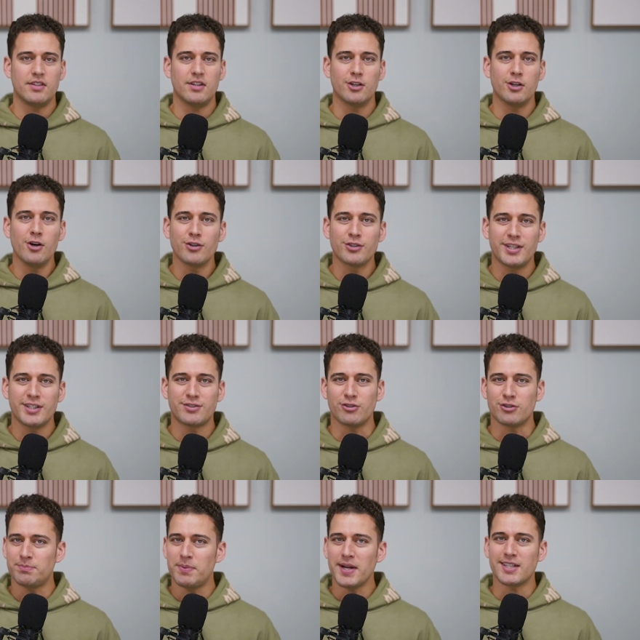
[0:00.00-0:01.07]

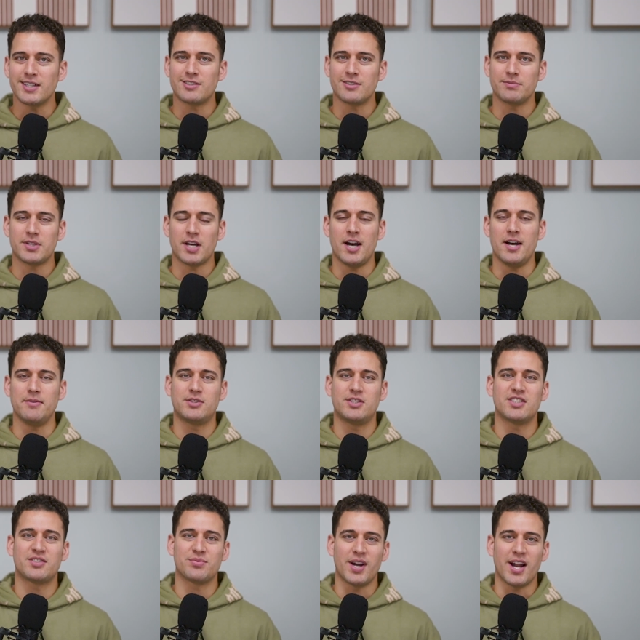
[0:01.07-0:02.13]
disrespected sometimes
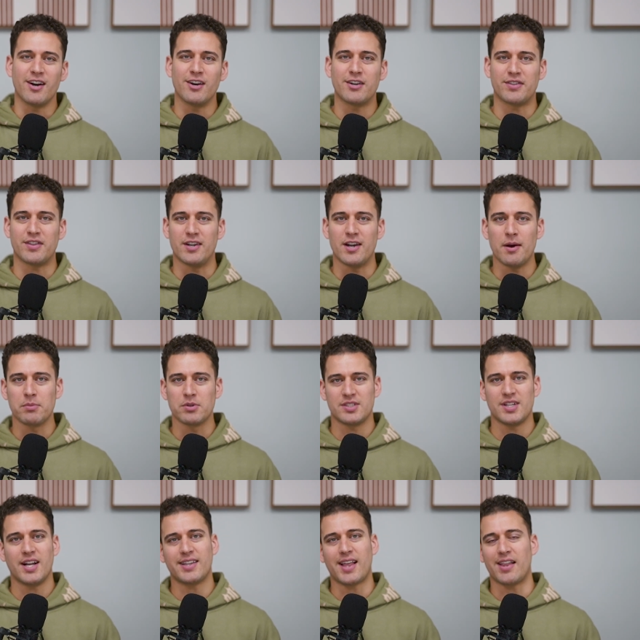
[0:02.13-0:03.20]
just when I look at the numbers.
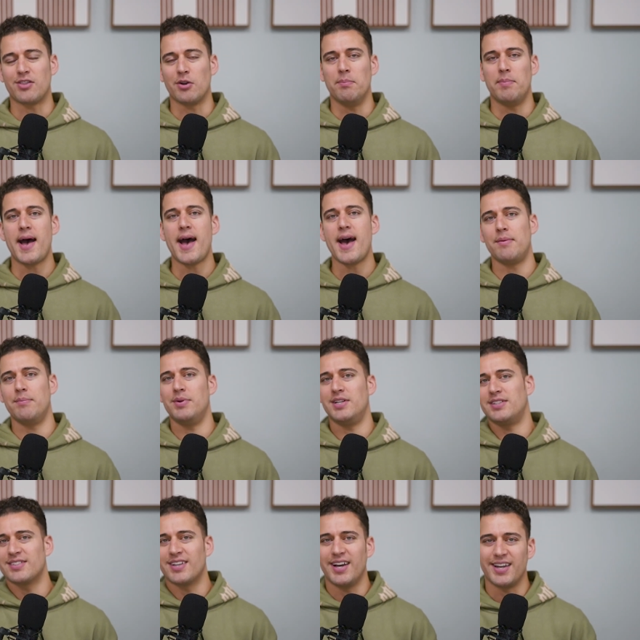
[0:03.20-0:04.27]
Not that they're bad, but
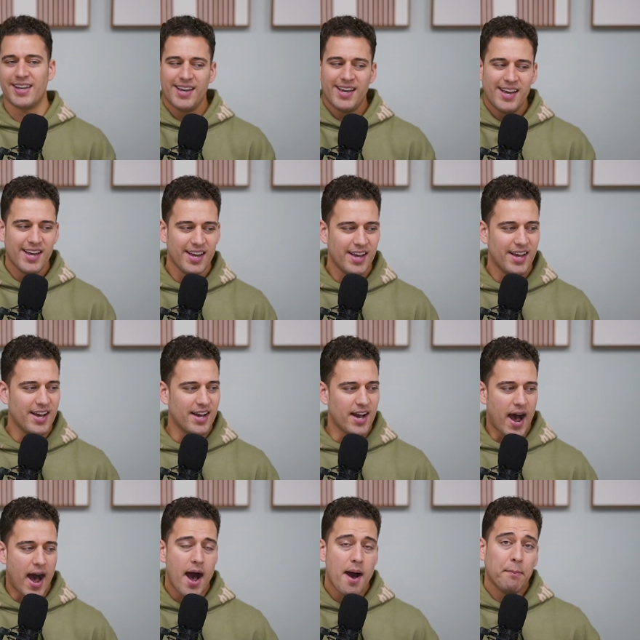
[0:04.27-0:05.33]
it's like
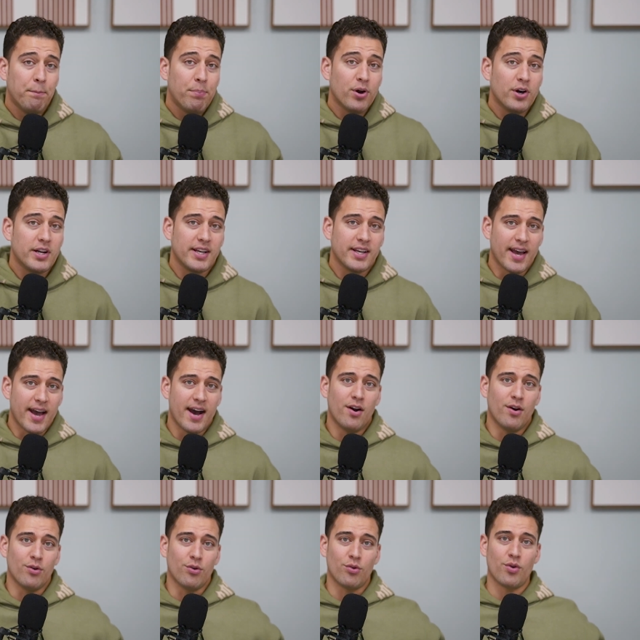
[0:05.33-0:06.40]
I'm putting
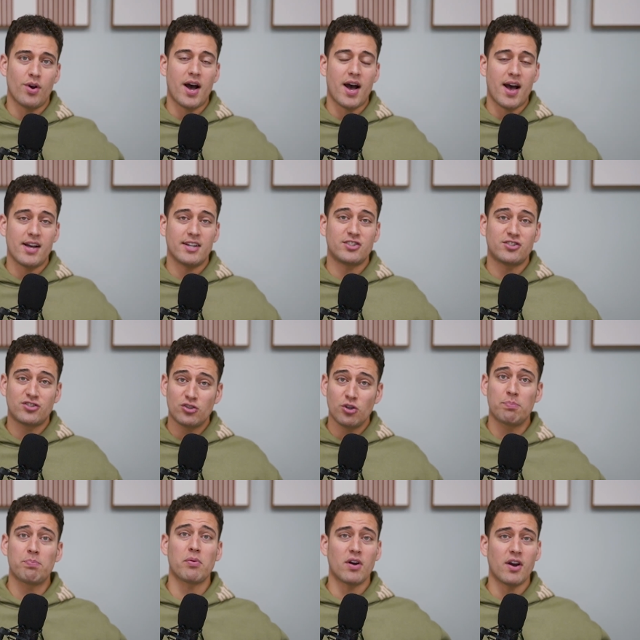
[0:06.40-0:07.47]
out
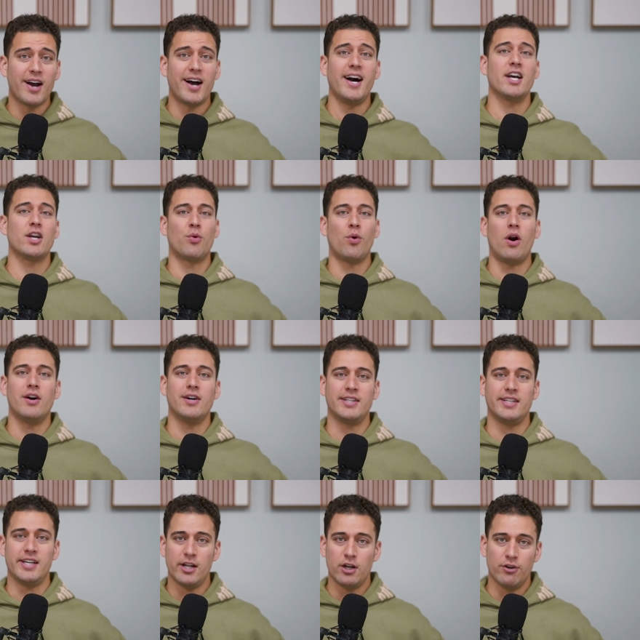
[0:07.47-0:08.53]
super high
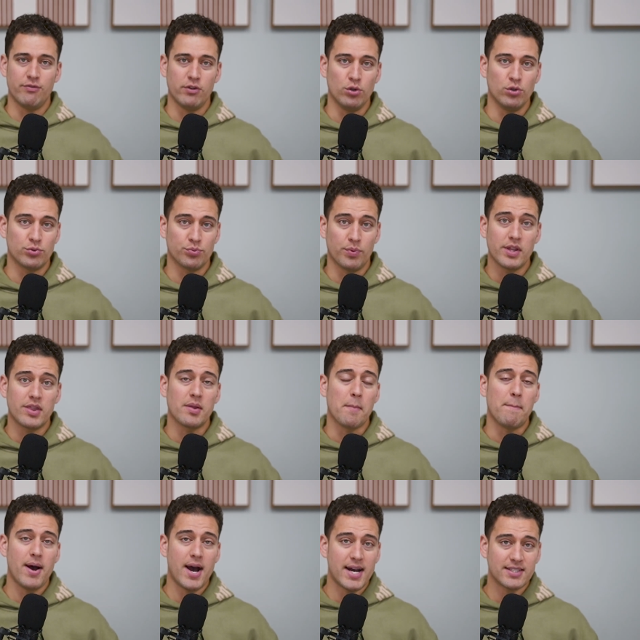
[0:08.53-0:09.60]
quality interviews with
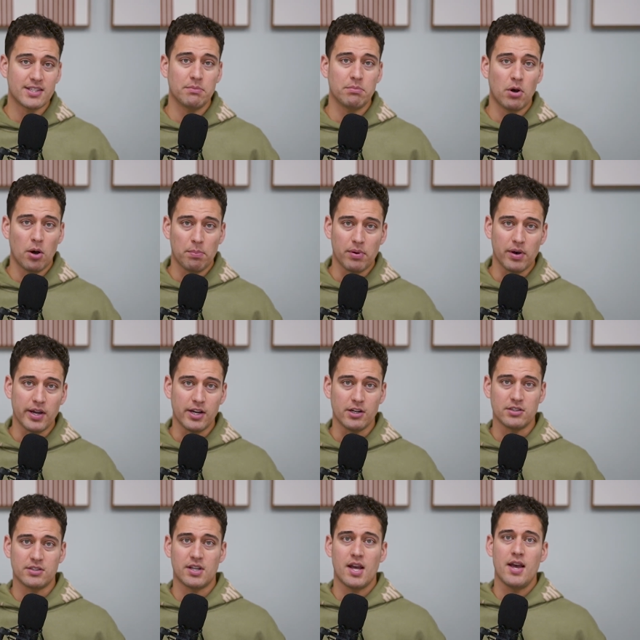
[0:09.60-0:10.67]
basketball
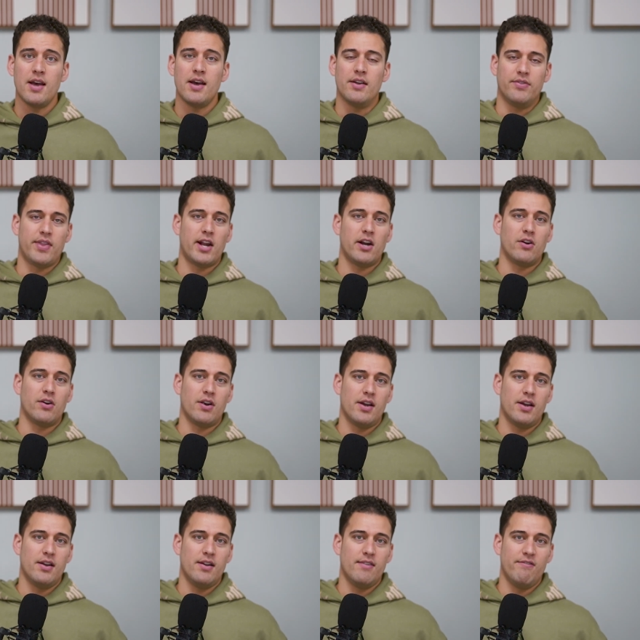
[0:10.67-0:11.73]
players that are
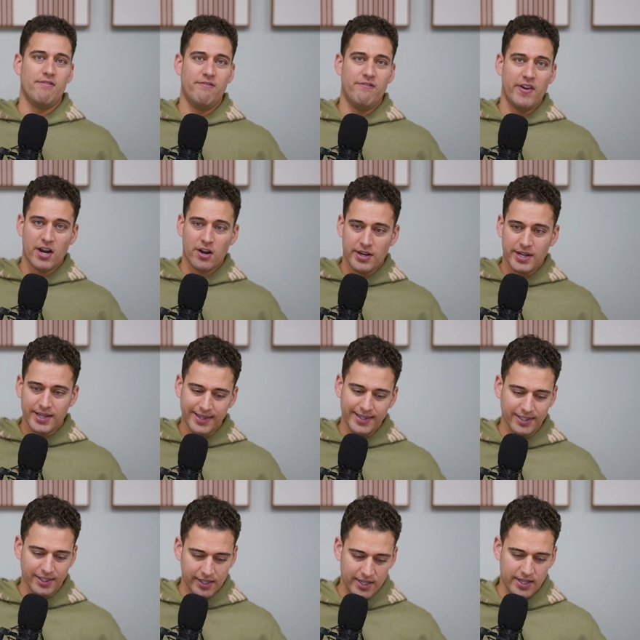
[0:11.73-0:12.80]
very
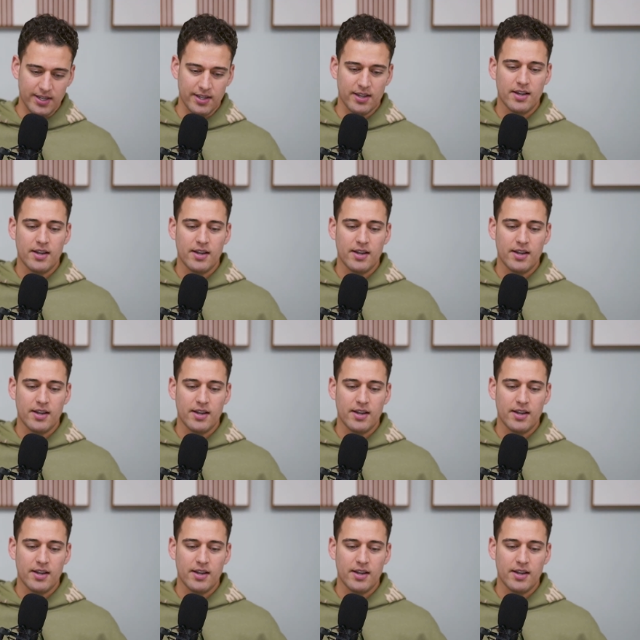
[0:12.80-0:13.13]
elite.